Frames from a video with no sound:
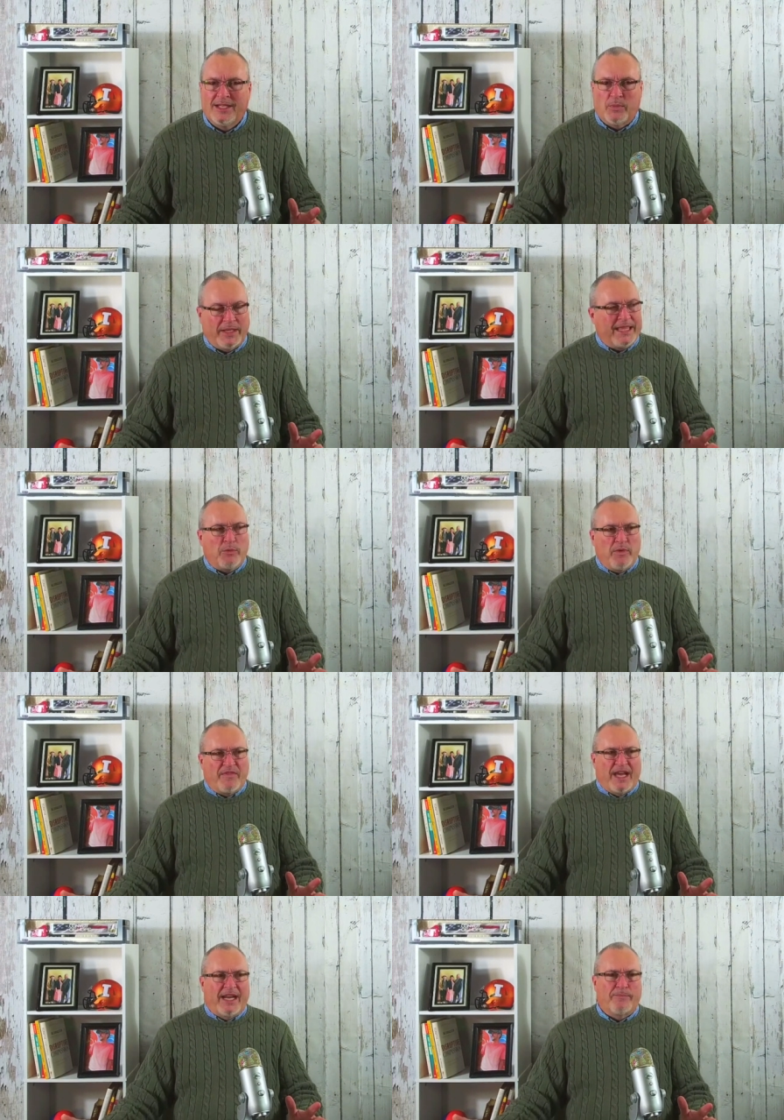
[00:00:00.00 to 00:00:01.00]
We think we've
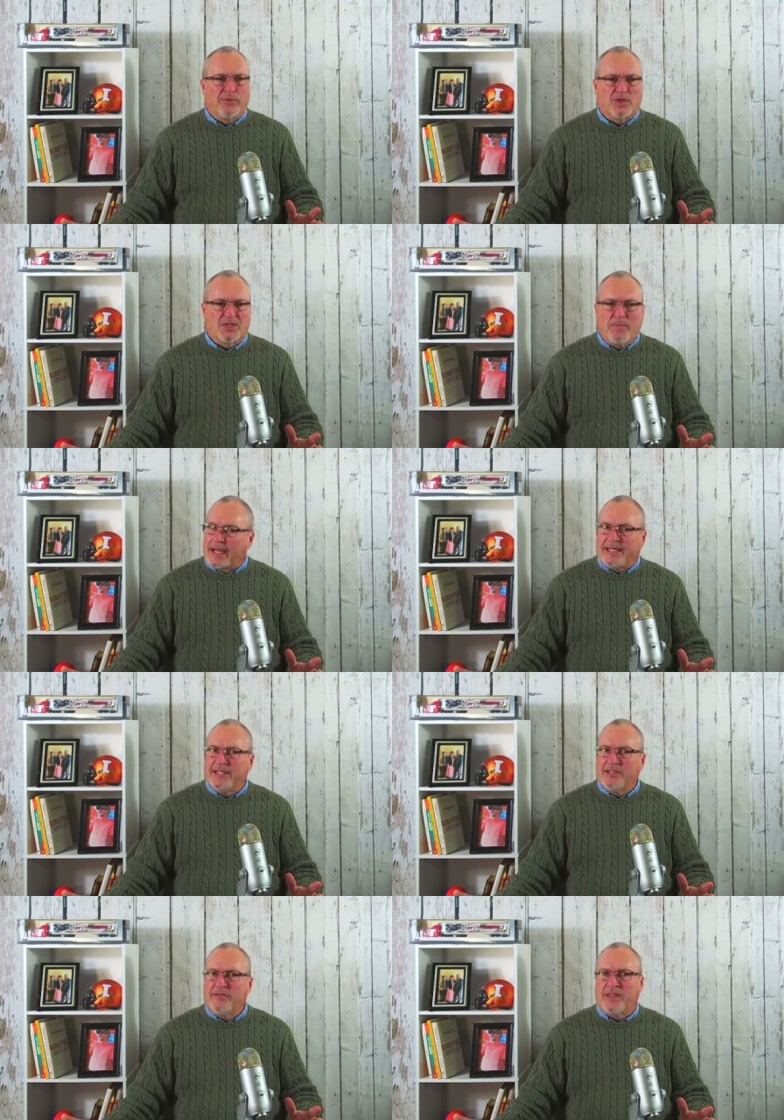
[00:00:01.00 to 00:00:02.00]
got a
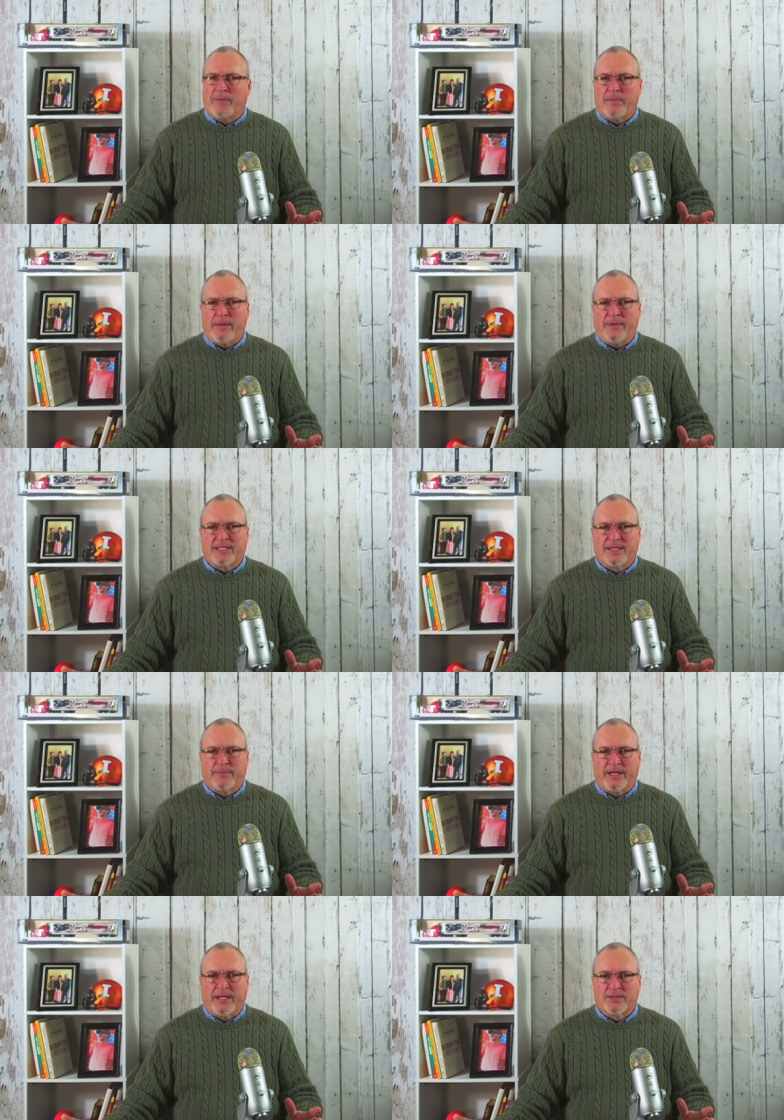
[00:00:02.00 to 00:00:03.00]
perspective that maybe
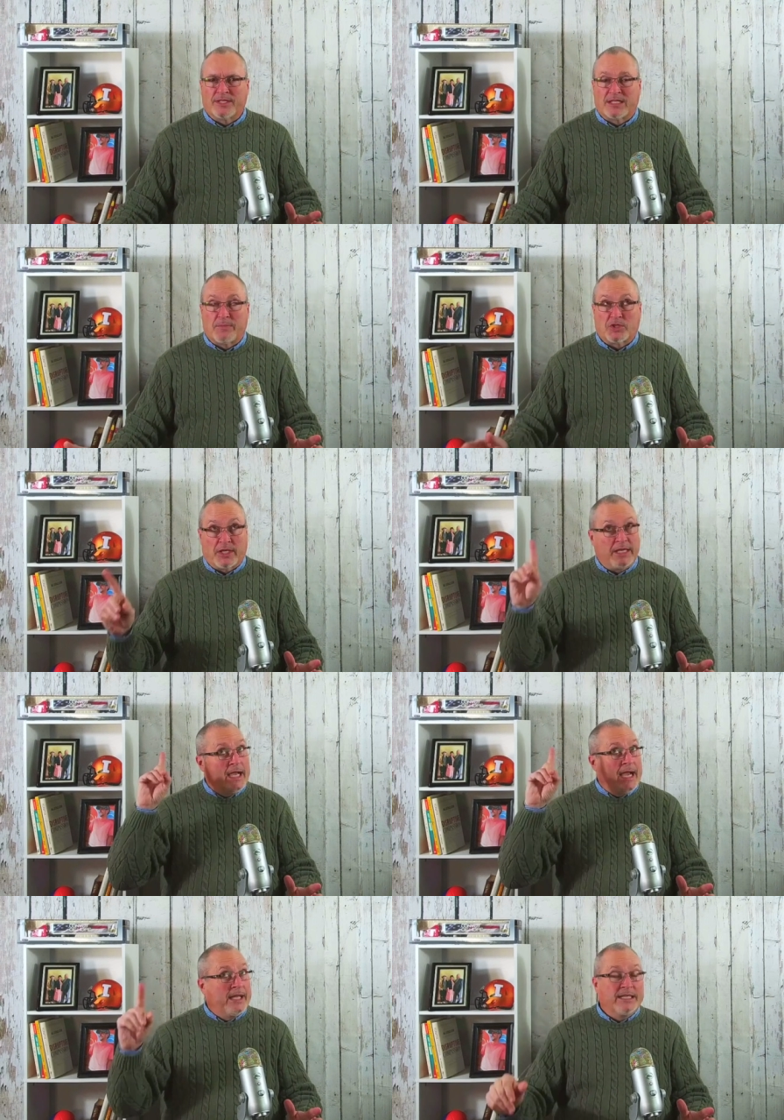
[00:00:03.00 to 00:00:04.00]
somebody else, especially
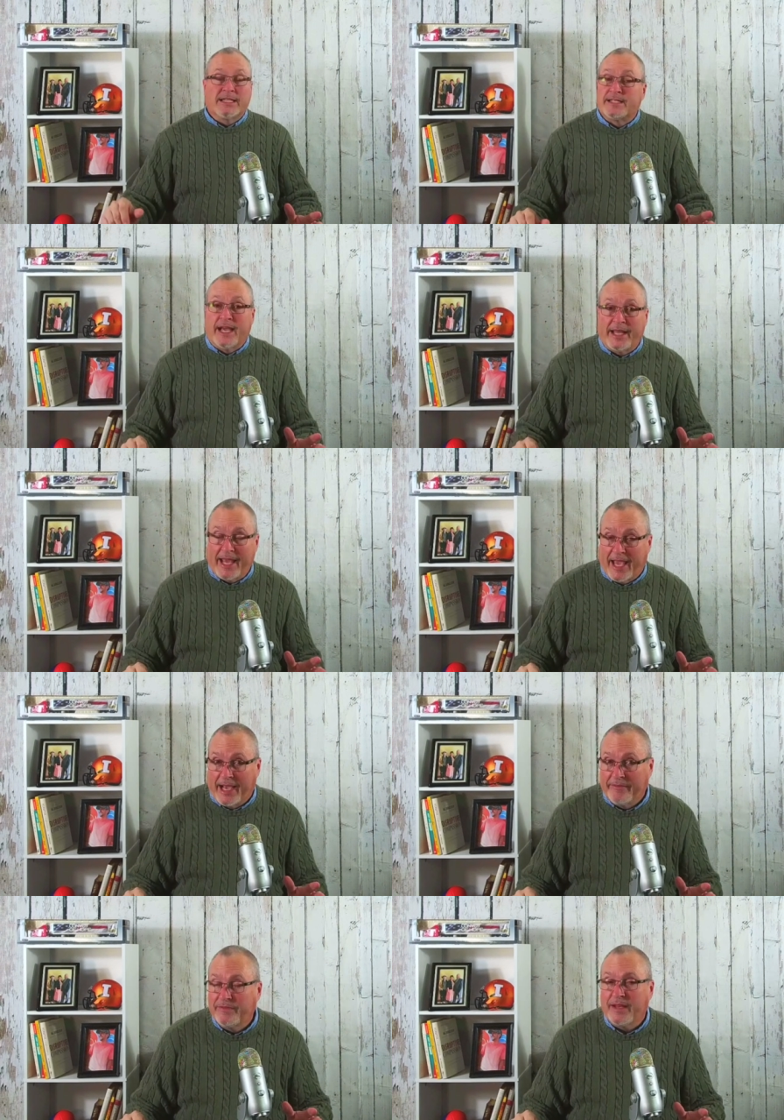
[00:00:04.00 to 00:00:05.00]
God, does not
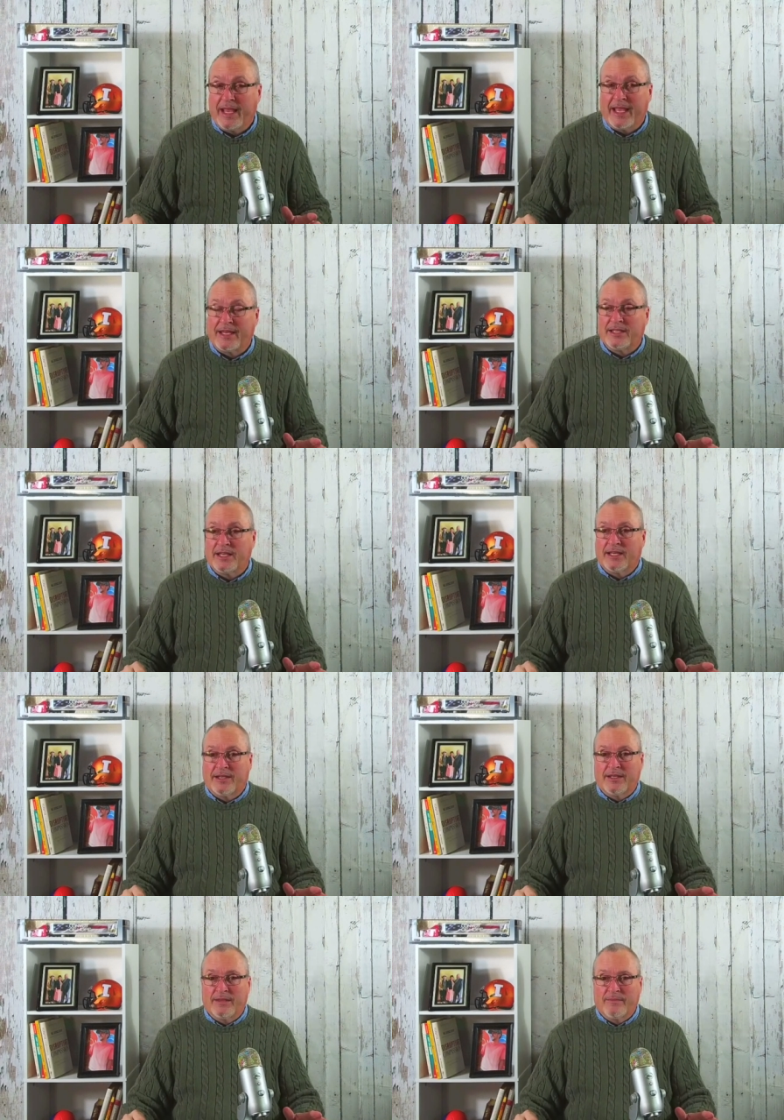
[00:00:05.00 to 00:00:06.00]
have, and
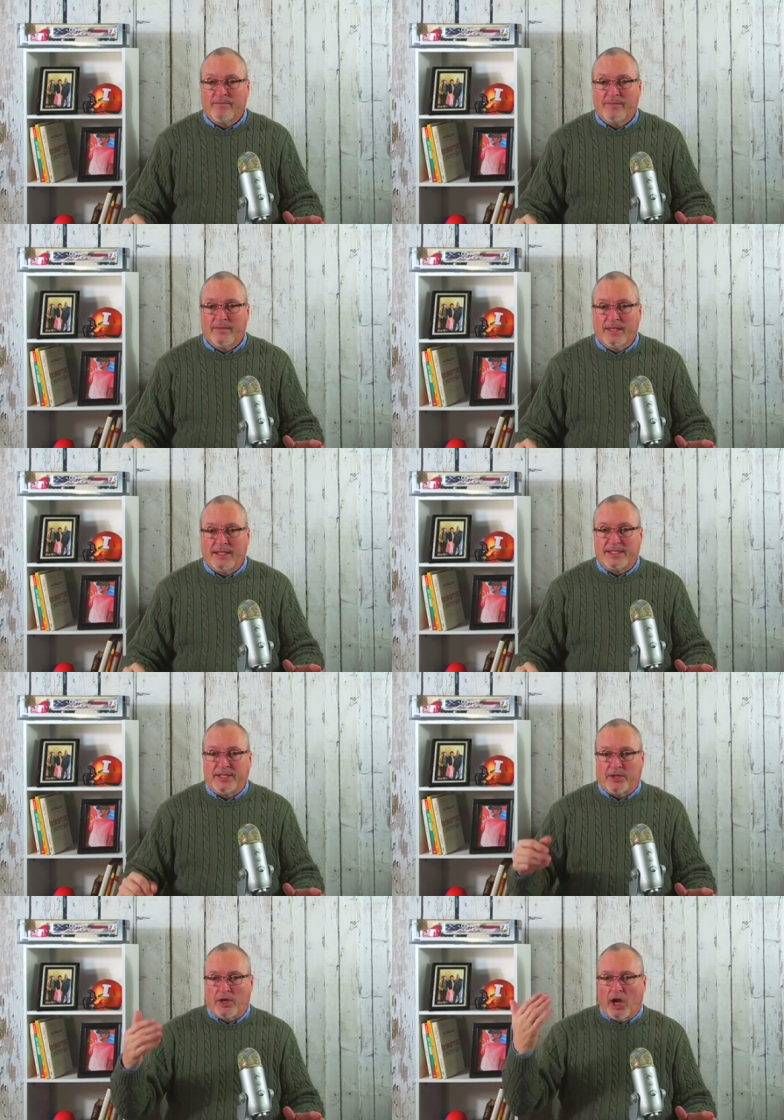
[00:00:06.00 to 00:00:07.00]
uh, it's
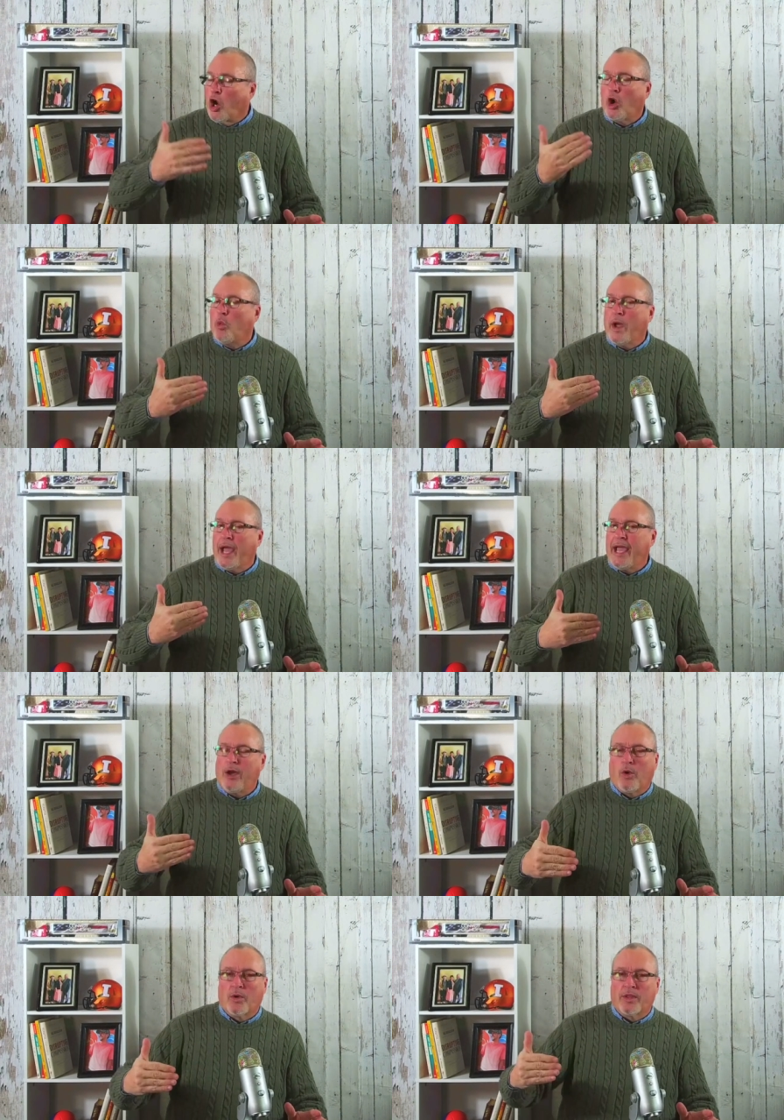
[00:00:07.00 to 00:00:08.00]
either our way
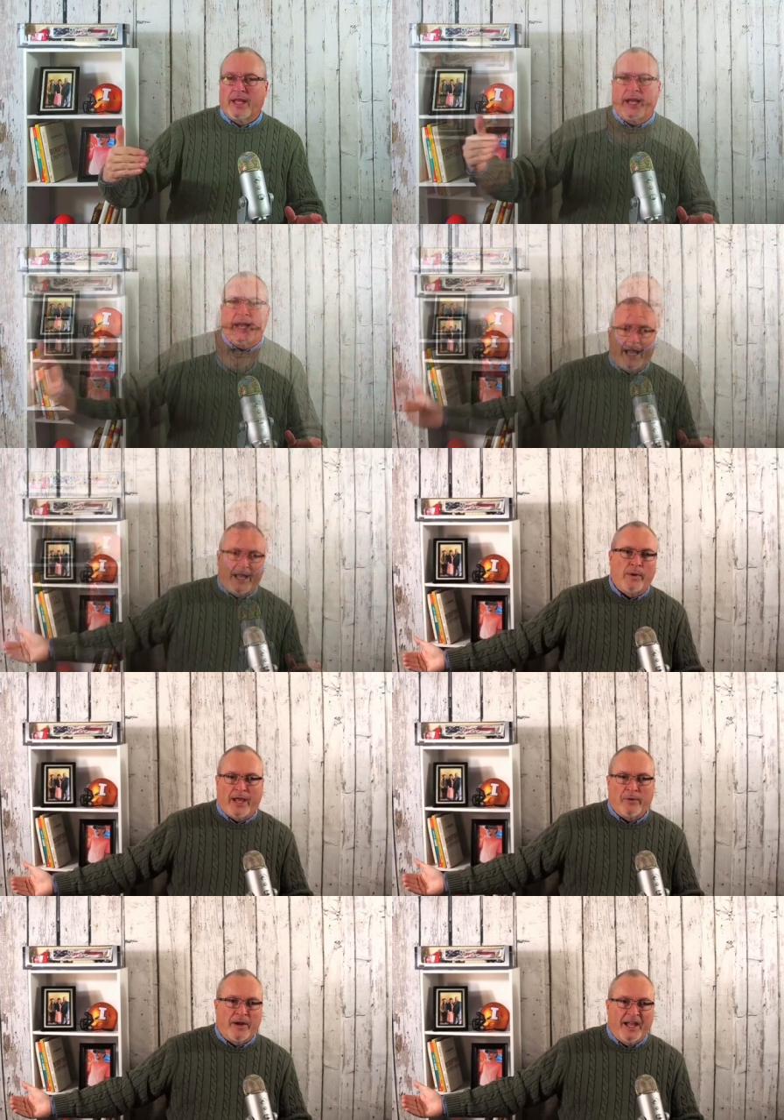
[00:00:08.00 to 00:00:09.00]
or the
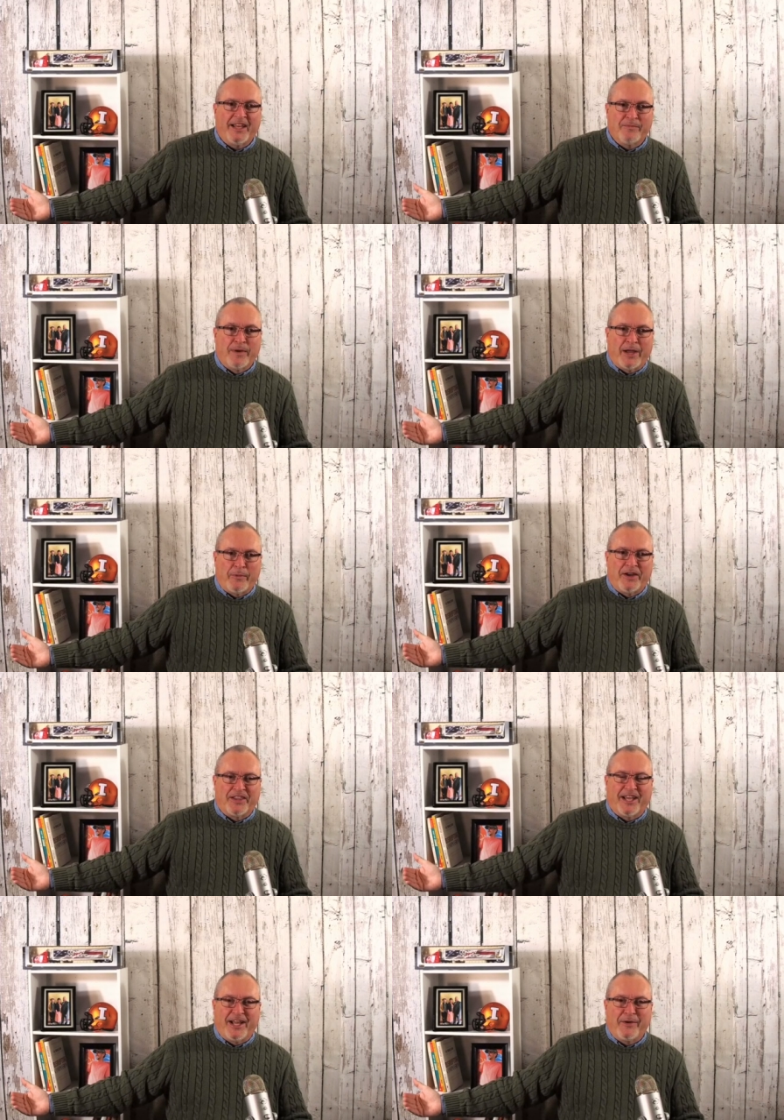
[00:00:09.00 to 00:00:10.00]
highway, right? My way or
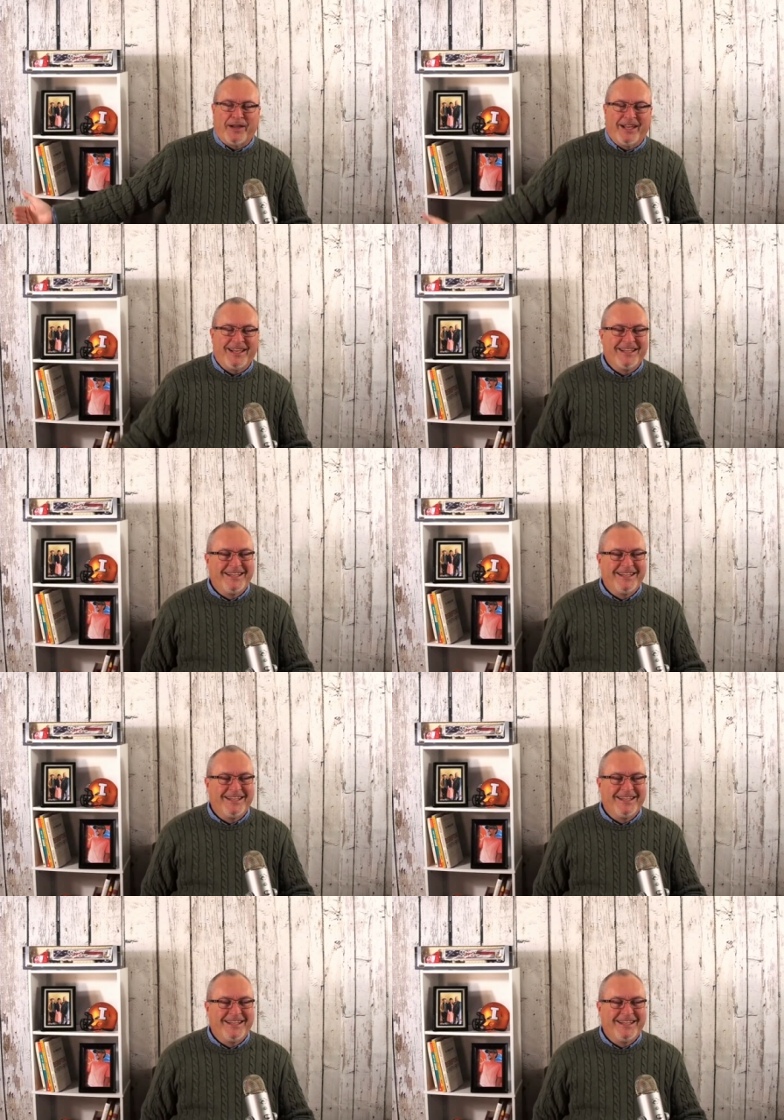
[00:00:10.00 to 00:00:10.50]
the highway.